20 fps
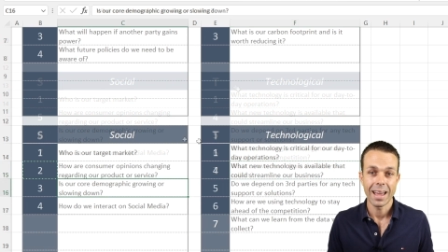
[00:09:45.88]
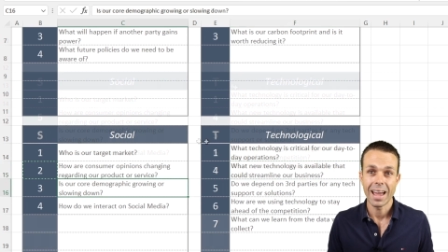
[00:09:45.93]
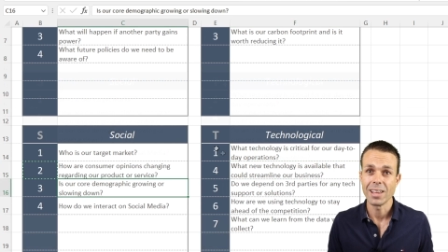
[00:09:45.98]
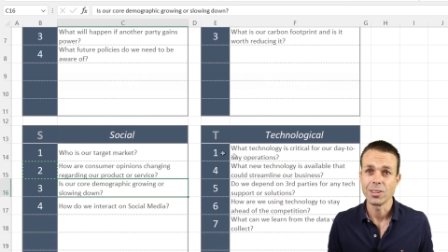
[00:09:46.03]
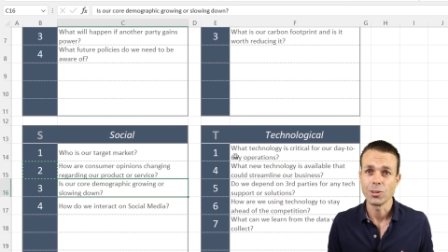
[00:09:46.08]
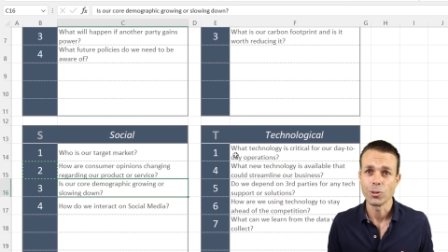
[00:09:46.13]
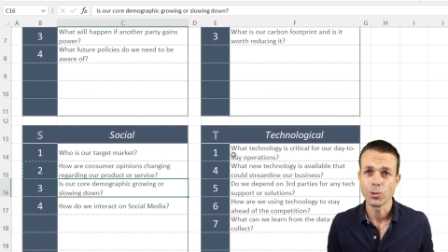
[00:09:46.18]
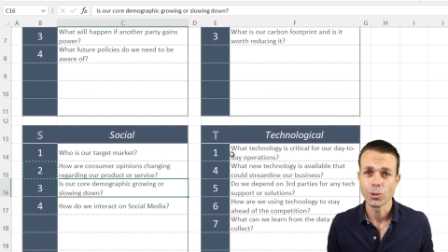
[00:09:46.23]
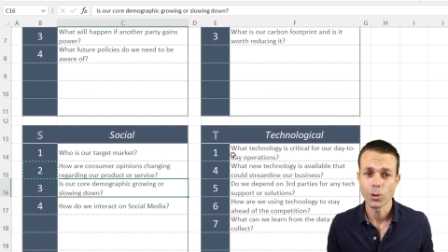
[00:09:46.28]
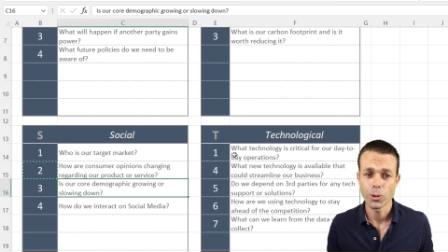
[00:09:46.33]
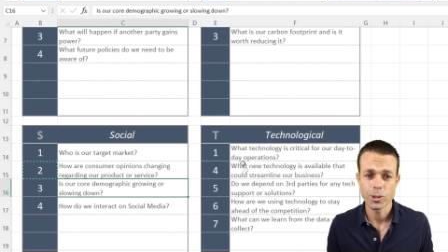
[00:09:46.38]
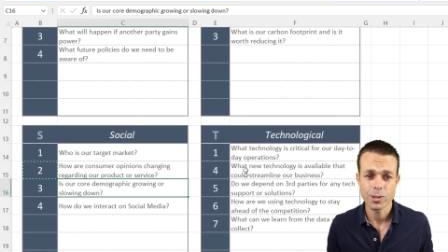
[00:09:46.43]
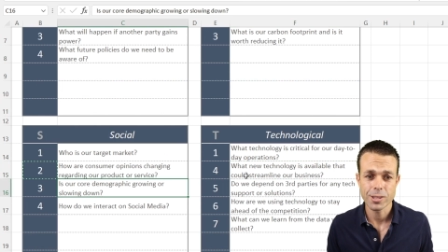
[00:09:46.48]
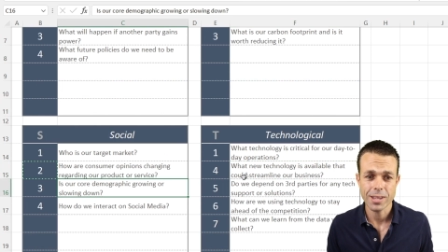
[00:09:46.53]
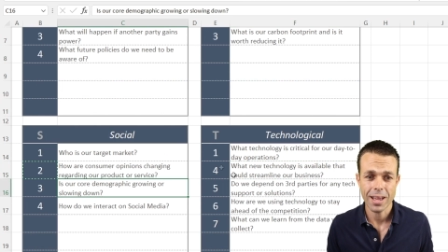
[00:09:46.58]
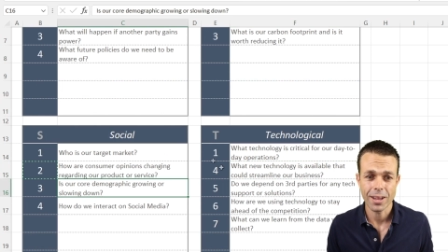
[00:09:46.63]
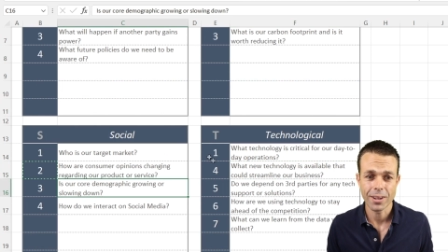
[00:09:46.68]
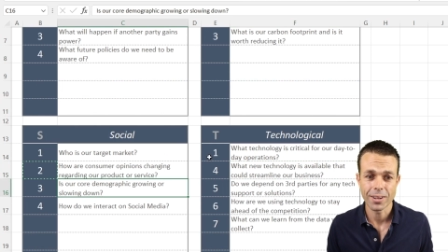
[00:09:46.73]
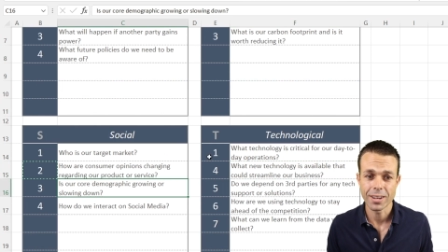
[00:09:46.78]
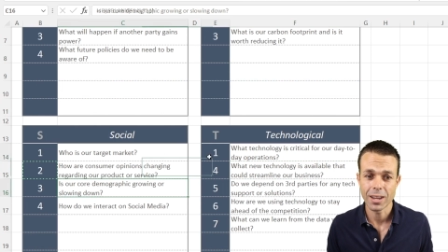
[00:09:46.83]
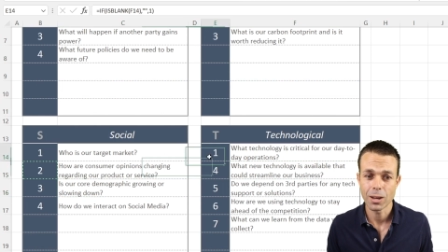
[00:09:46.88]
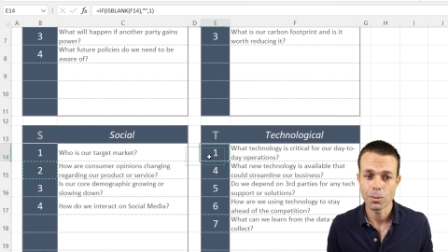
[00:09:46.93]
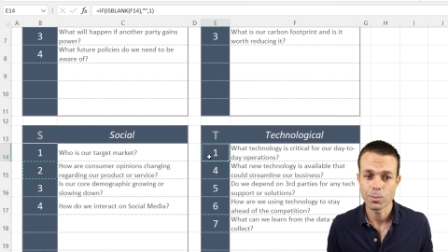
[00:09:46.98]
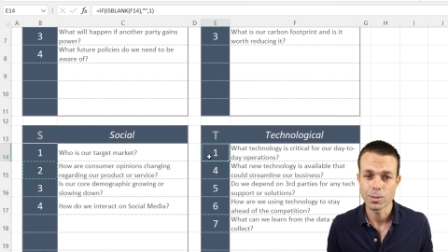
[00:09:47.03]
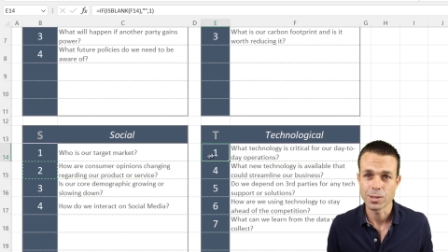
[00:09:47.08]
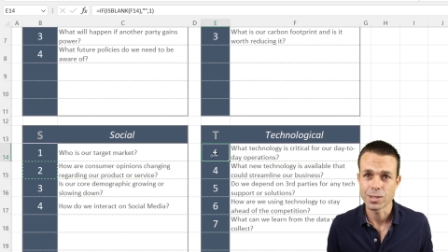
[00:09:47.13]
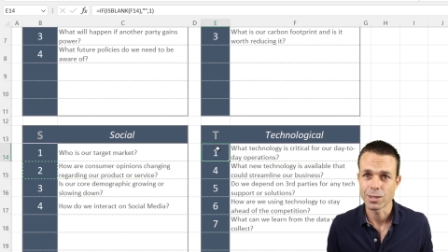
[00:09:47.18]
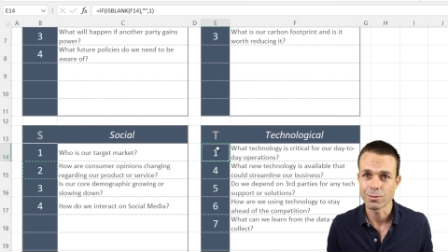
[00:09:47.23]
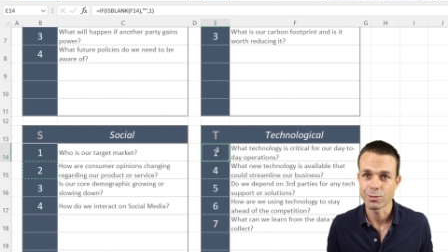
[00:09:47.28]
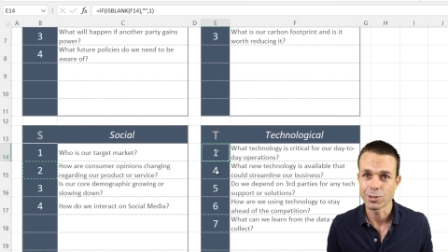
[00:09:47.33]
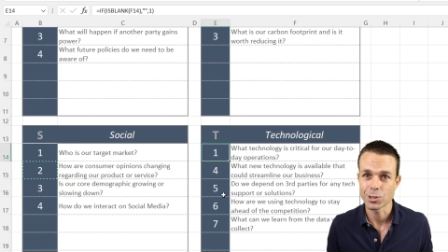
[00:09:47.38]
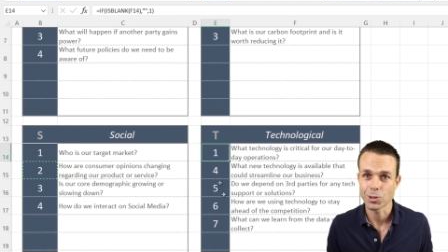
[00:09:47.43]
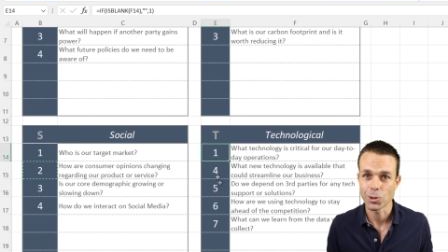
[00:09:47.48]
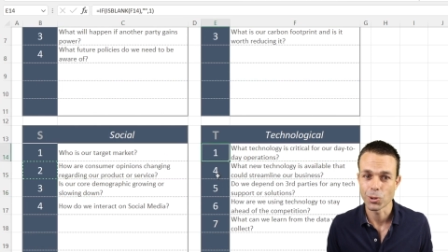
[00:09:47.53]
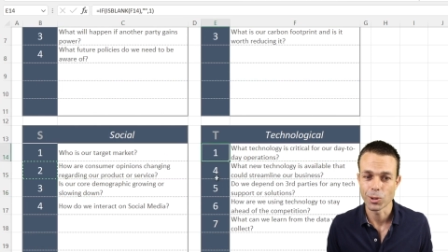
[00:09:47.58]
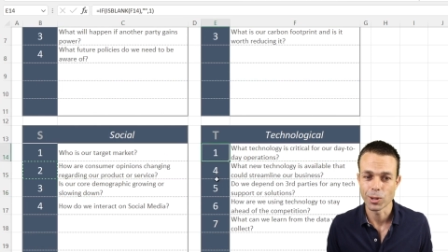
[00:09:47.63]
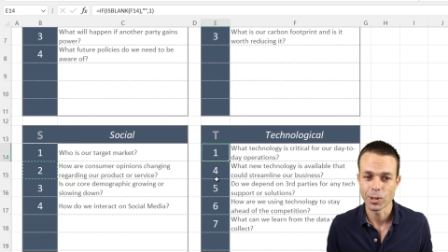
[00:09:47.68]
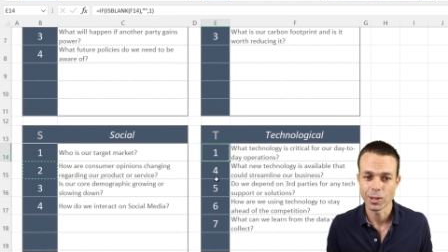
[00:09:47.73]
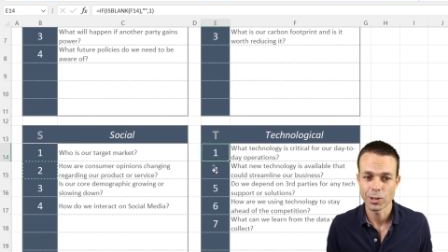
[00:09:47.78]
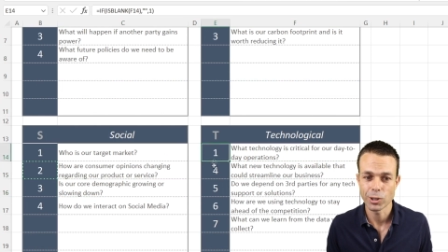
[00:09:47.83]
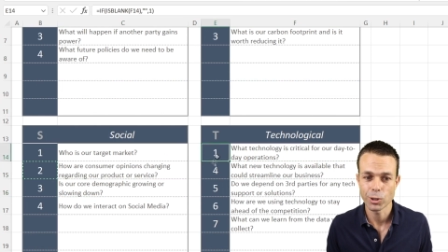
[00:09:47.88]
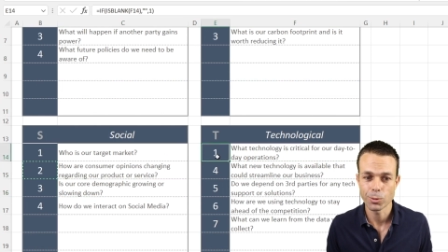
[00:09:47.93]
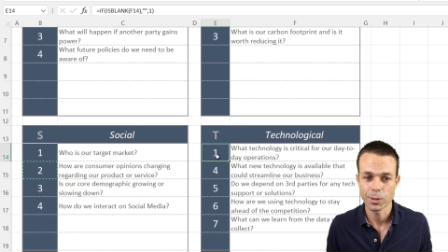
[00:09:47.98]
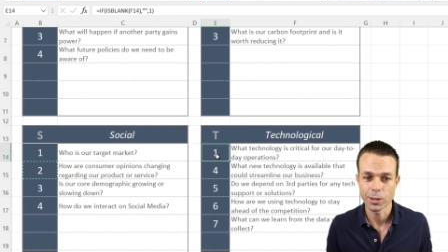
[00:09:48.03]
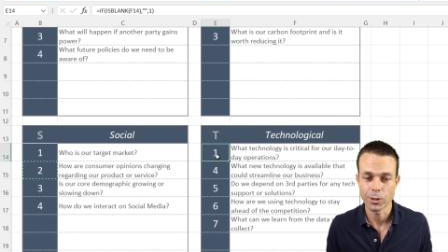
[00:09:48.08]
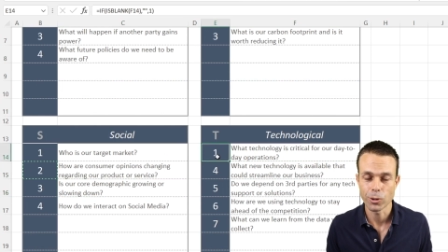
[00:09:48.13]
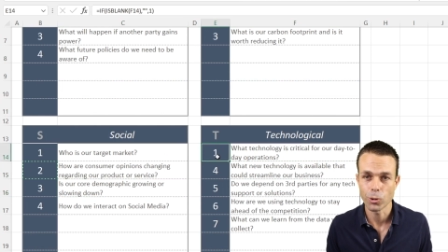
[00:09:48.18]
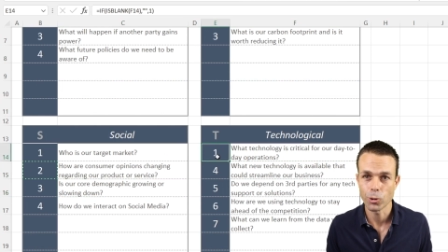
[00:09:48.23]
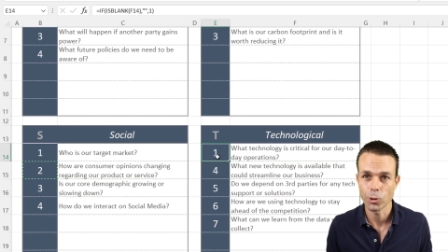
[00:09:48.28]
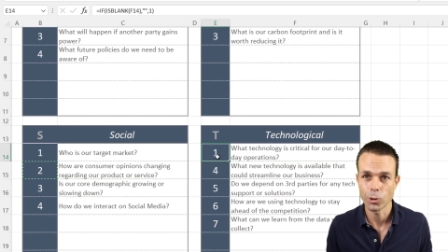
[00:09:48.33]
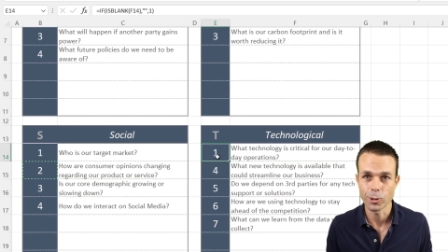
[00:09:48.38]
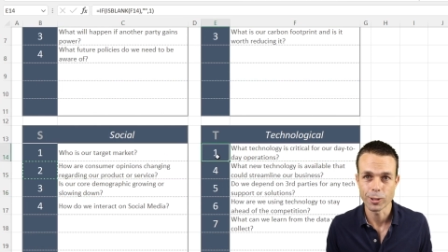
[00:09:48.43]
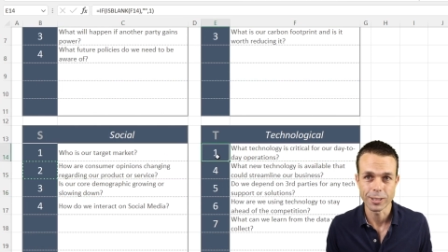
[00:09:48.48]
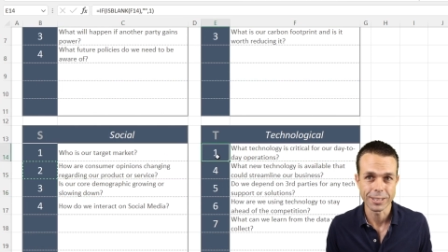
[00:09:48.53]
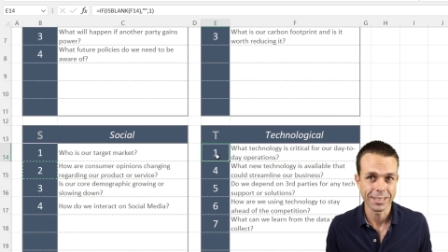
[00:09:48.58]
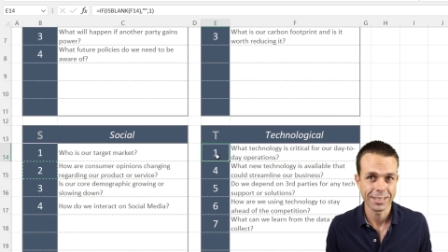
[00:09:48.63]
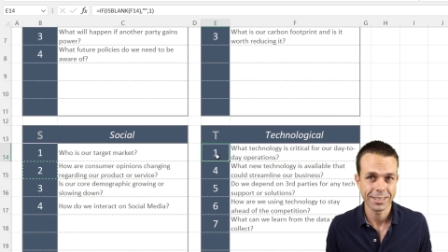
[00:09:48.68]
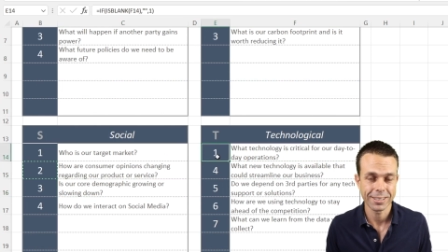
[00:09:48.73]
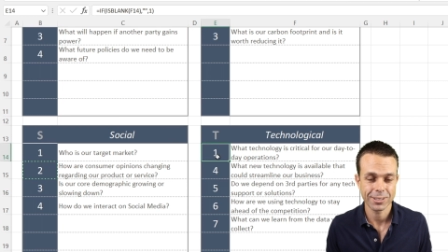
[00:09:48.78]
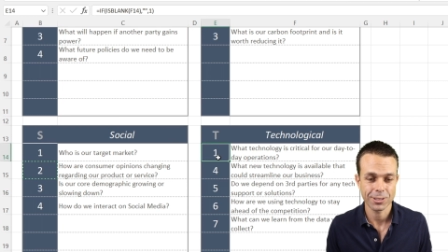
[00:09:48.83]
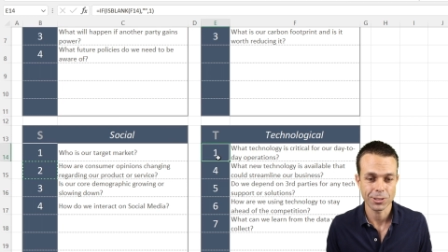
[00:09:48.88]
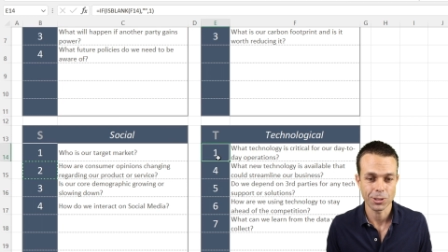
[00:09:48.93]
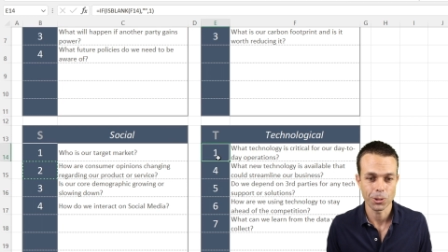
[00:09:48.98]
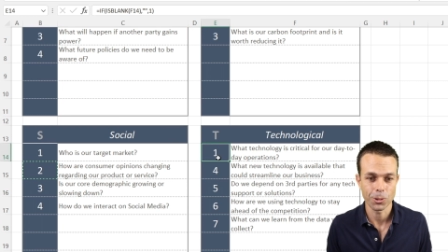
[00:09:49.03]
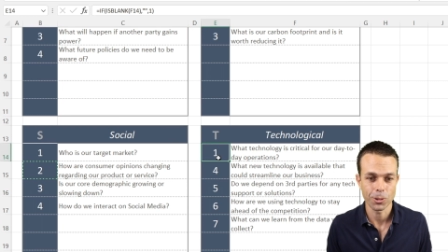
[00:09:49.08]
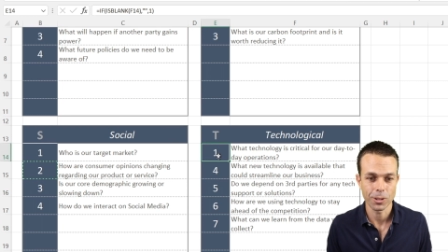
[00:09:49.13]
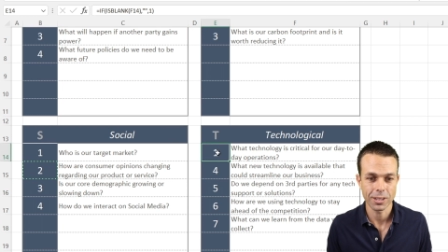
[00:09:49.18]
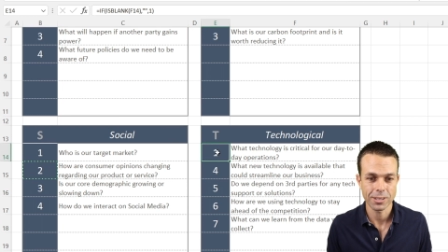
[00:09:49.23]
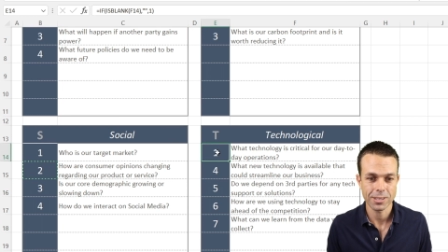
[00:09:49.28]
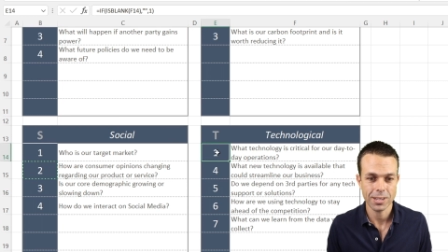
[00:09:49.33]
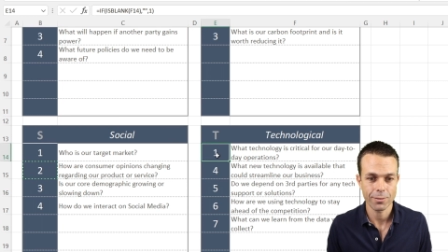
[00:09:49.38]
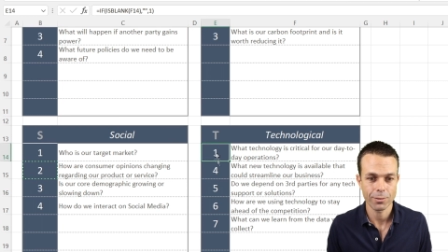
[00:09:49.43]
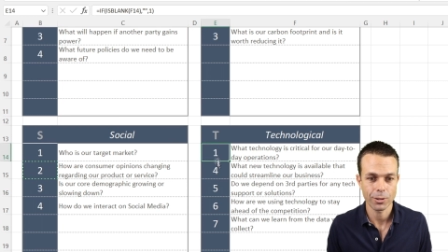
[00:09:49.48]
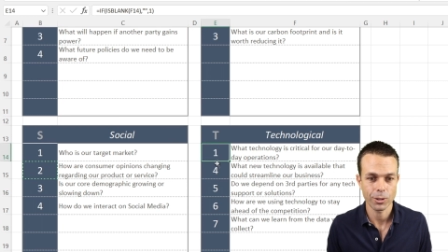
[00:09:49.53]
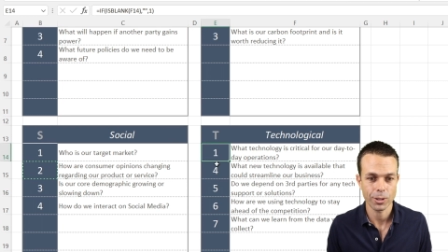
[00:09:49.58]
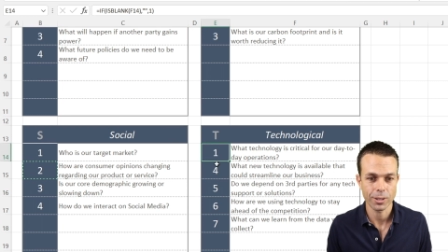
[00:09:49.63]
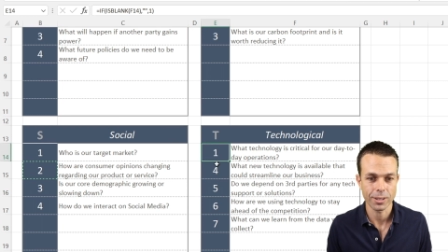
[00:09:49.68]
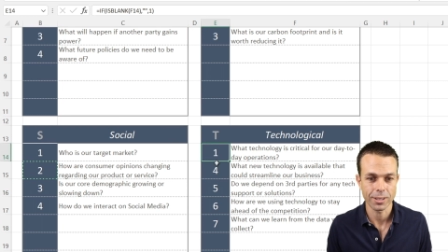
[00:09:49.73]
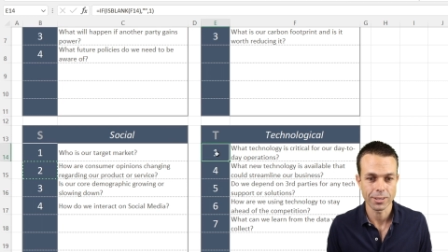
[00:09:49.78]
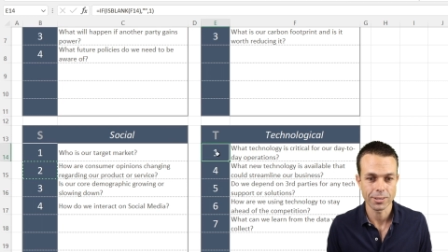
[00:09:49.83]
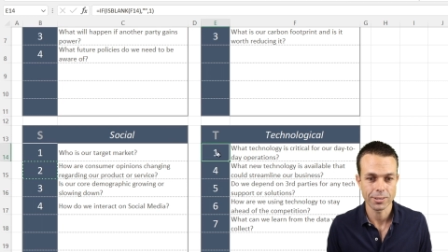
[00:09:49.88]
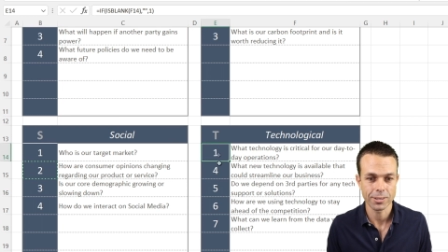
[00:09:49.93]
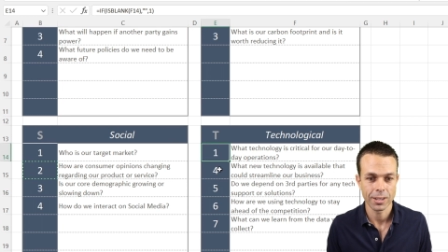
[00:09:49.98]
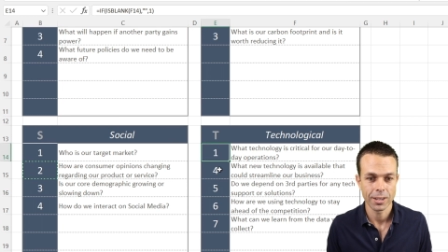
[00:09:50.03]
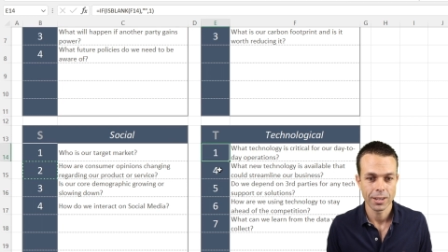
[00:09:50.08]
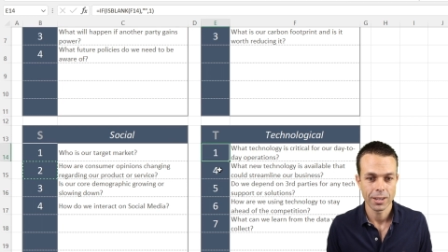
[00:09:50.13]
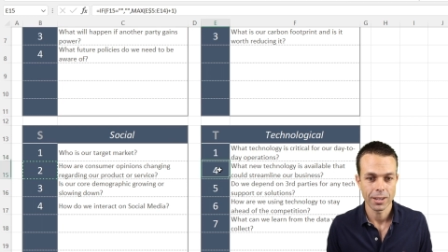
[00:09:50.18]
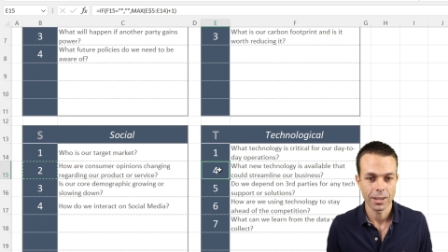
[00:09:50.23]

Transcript: And you'll notice our numbers have just gone a little bit awry. So, let's have a look at this.